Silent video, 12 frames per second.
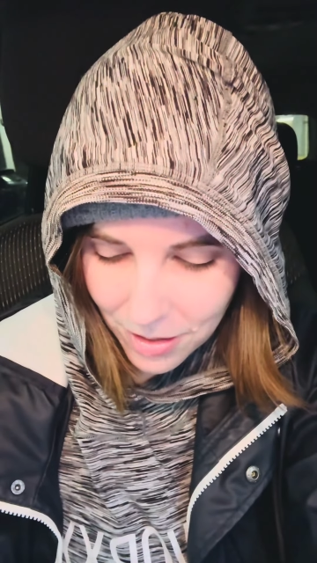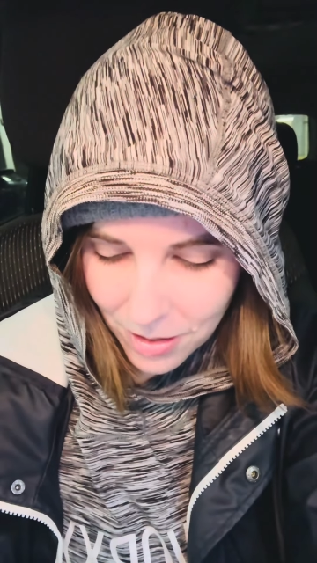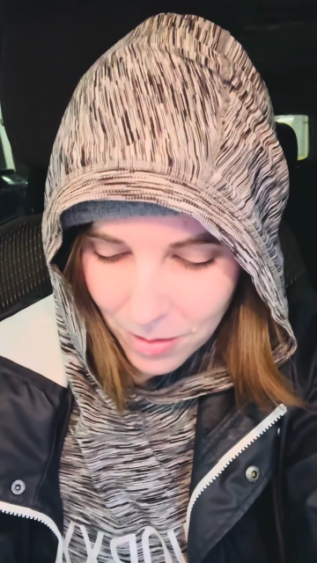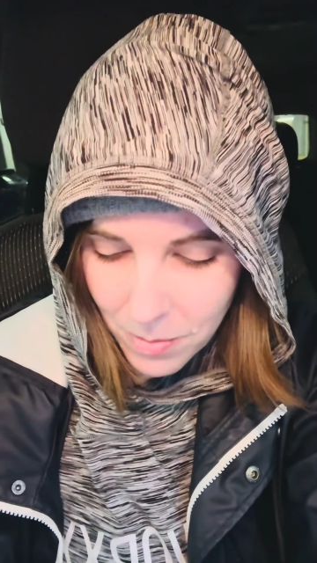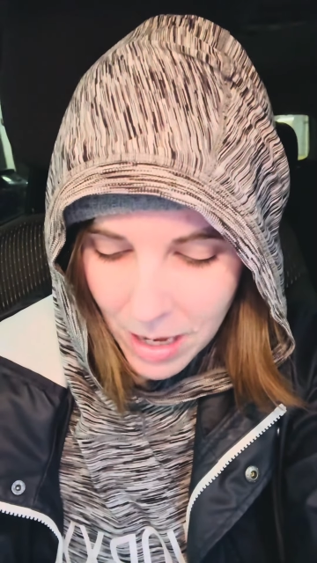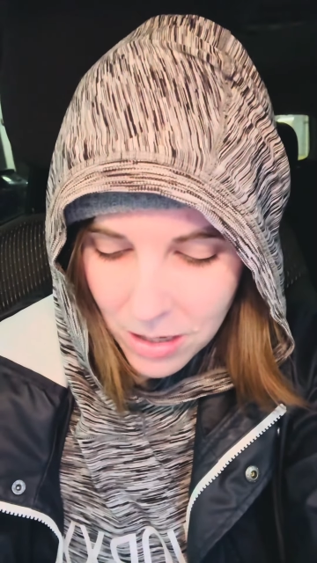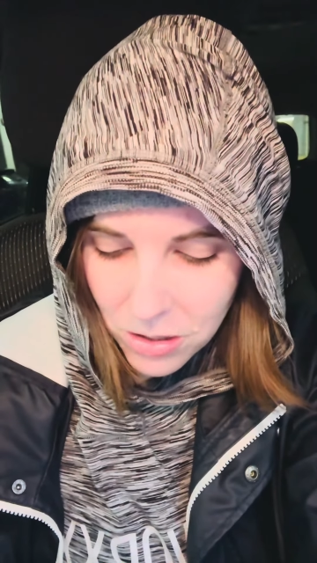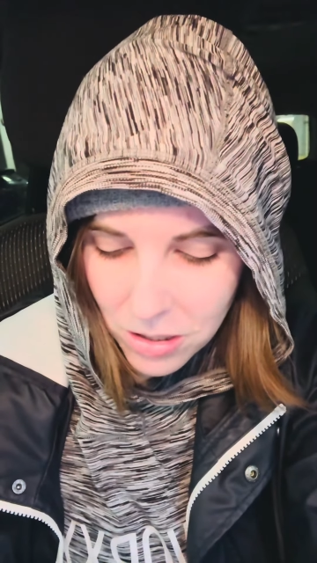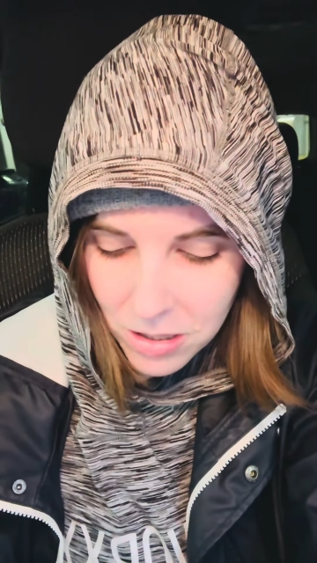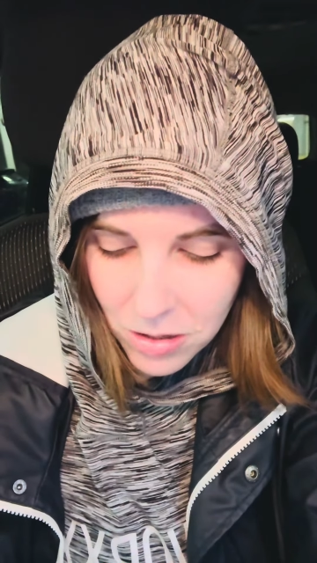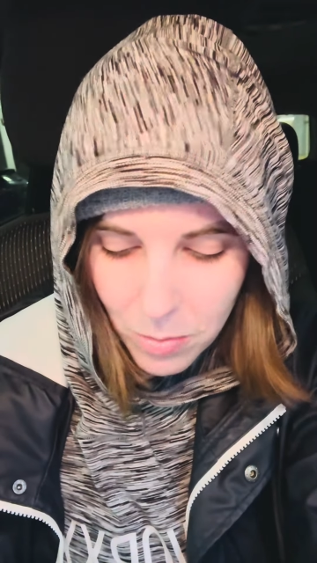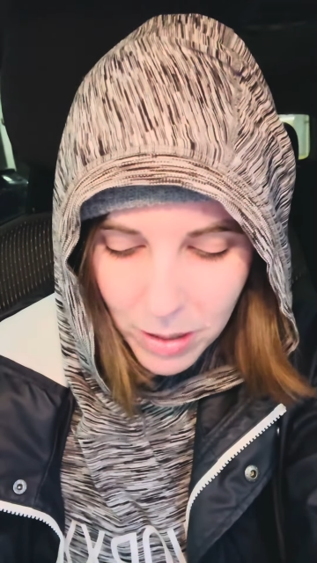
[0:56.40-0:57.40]

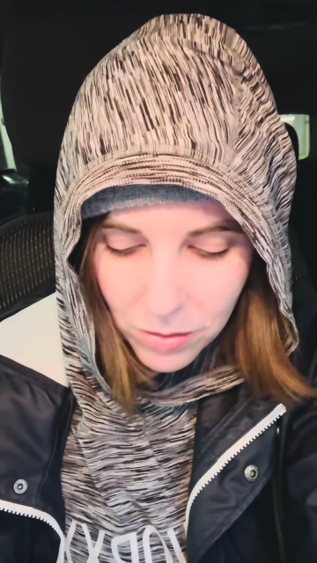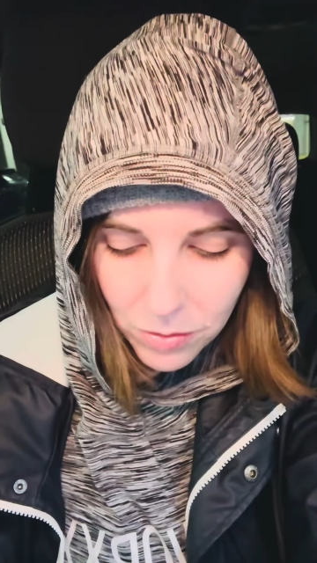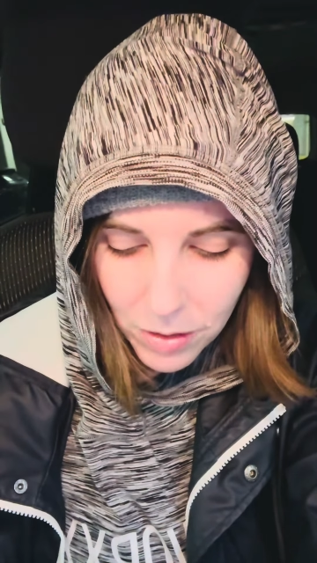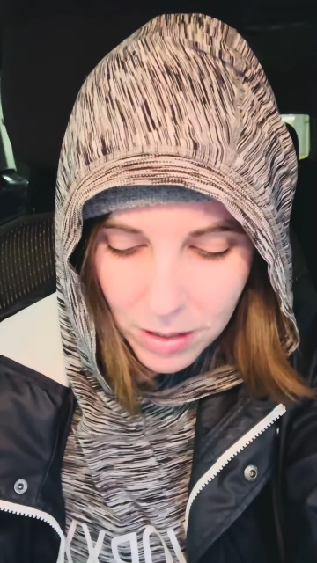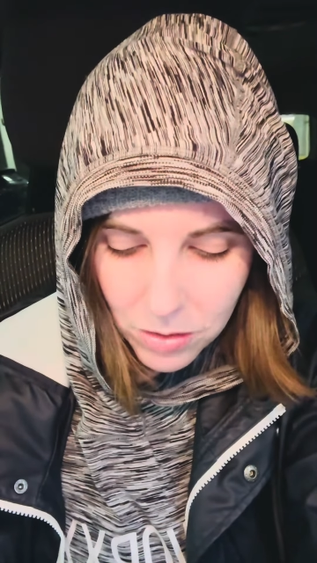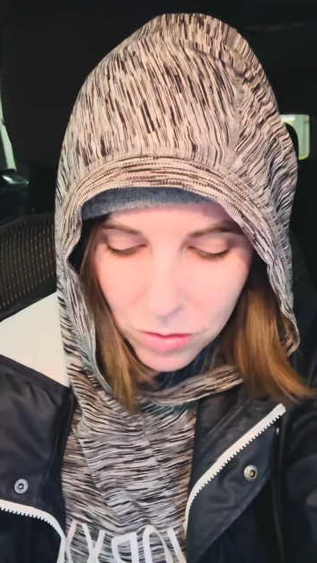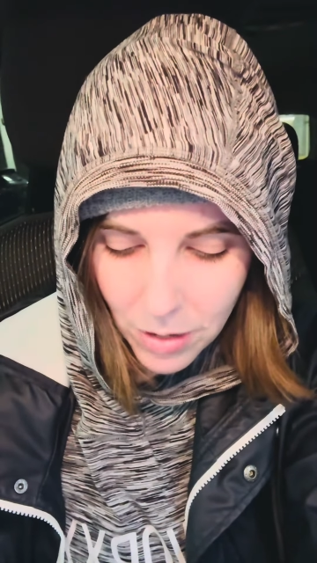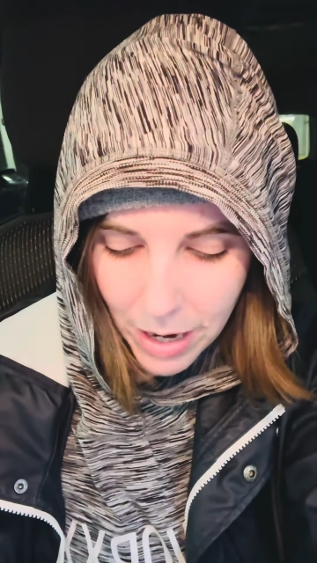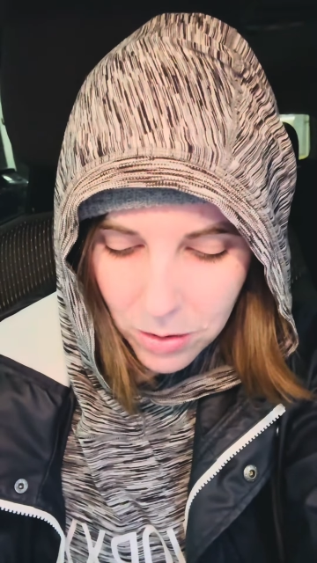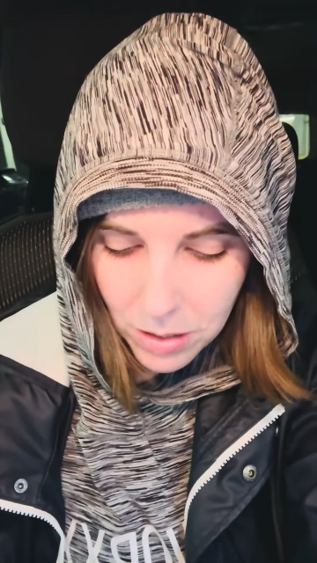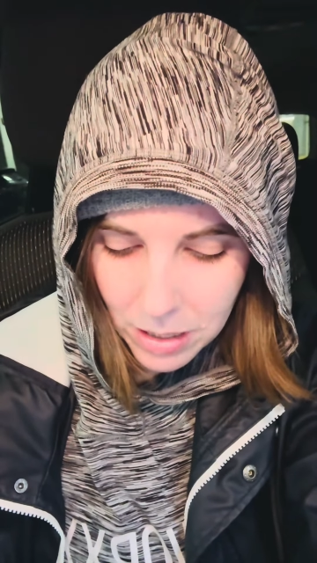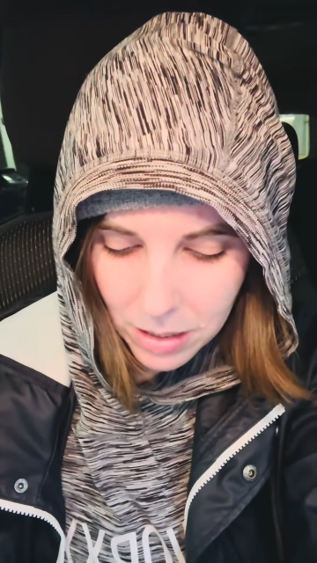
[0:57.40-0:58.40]
Imagine your best friend is
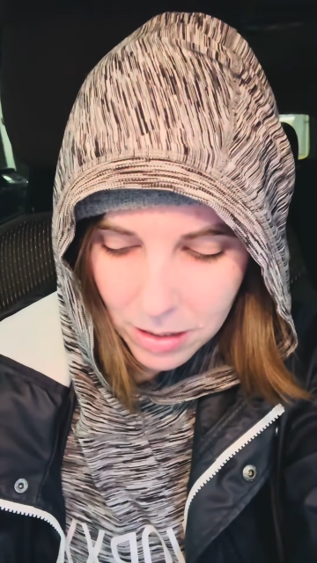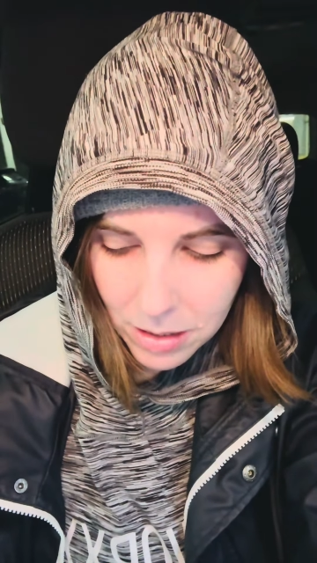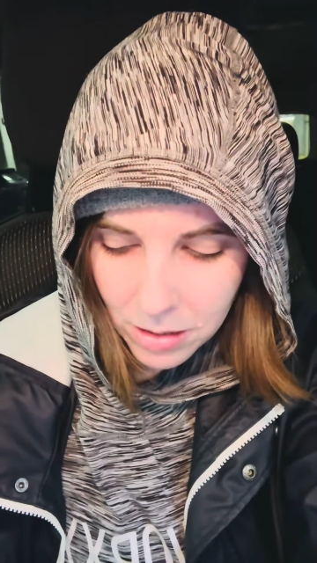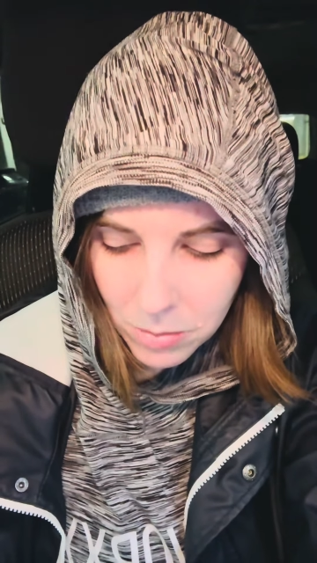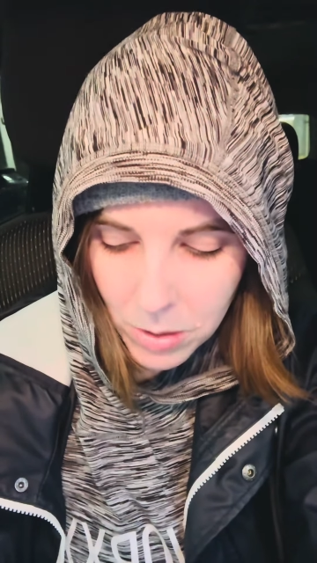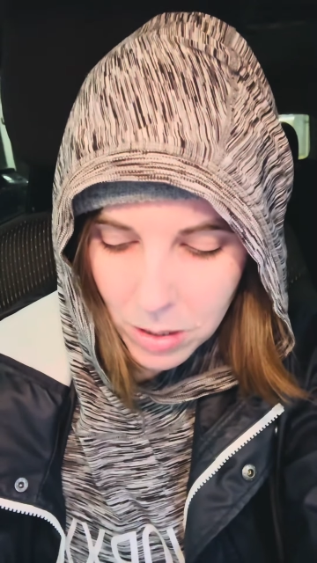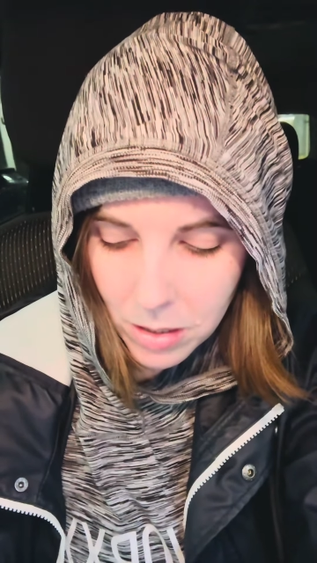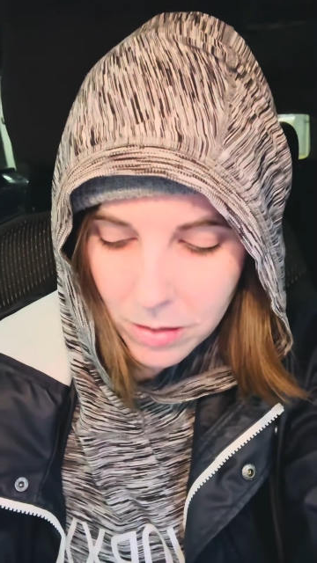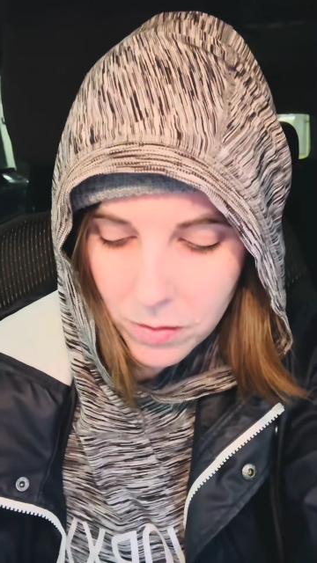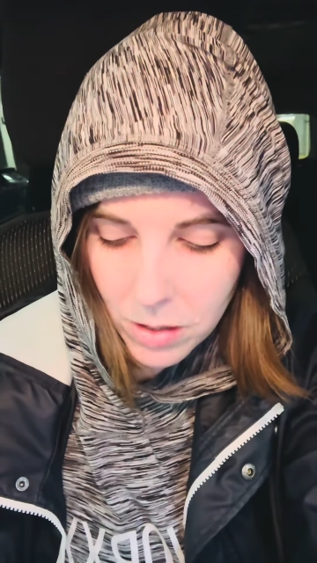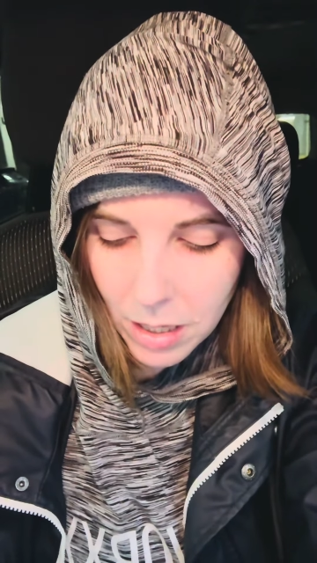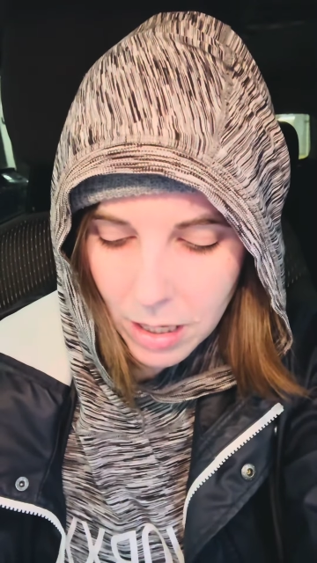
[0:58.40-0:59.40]
drowning in the middle
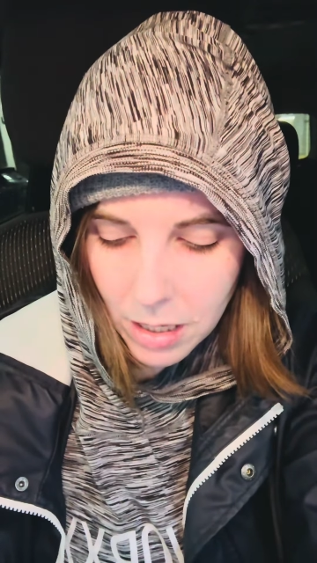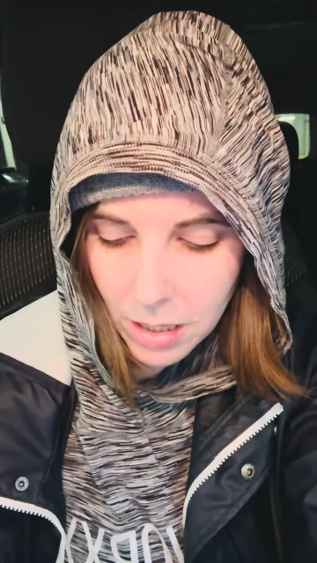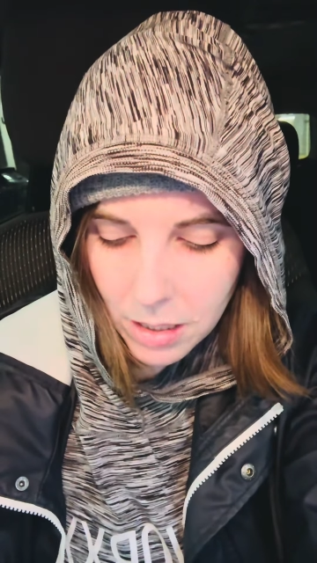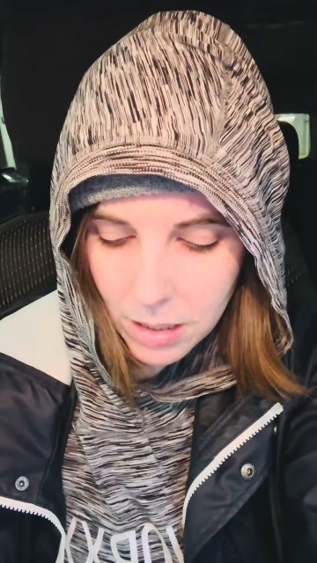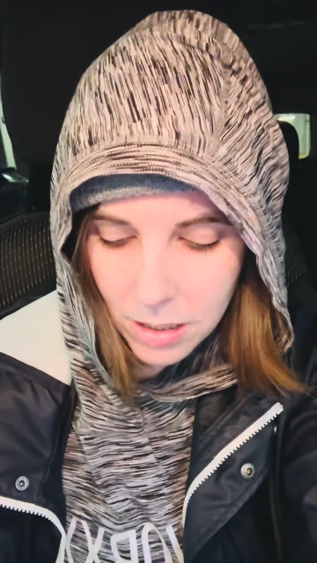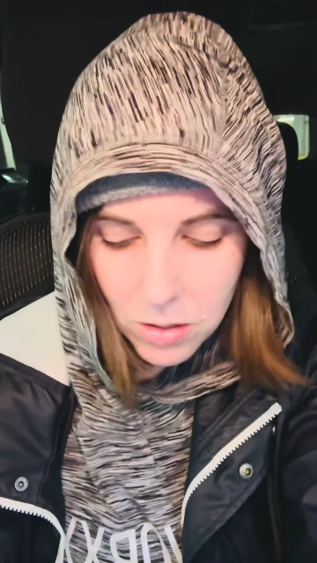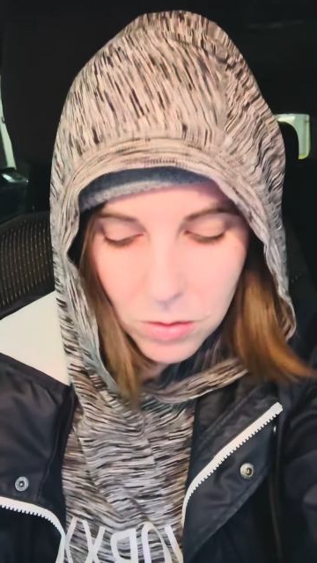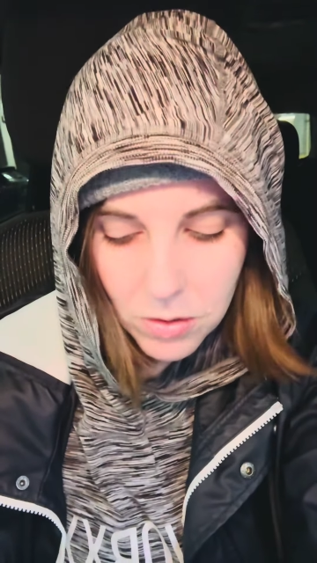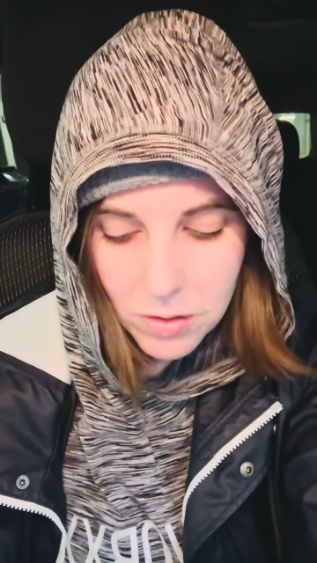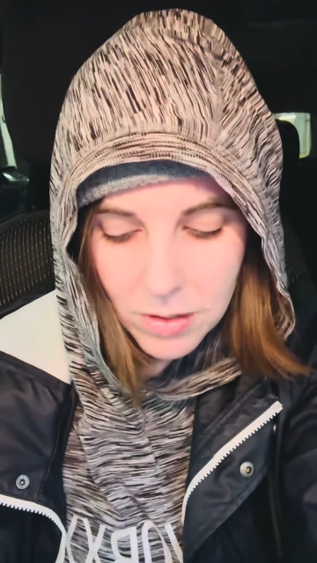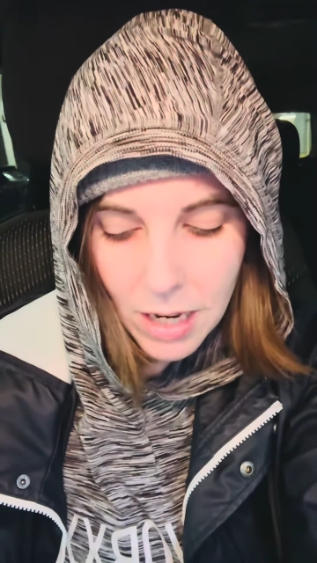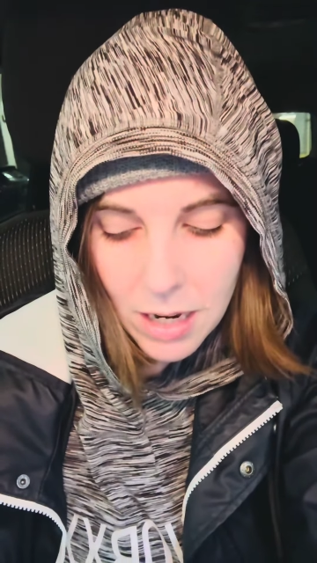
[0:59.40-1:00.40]
of the lake and you're
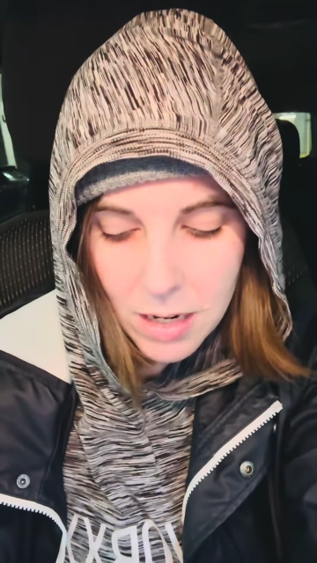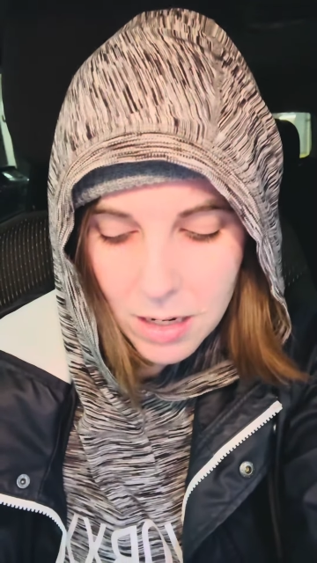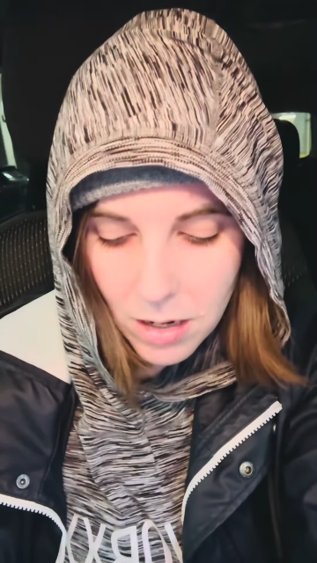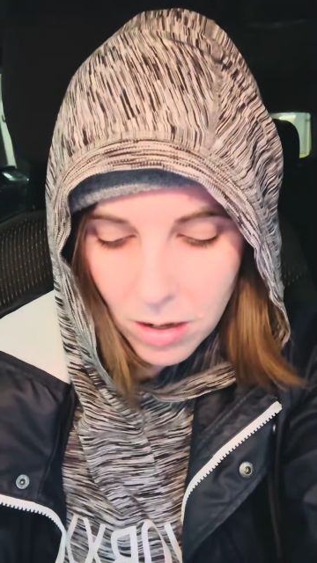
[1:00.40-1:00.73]
standing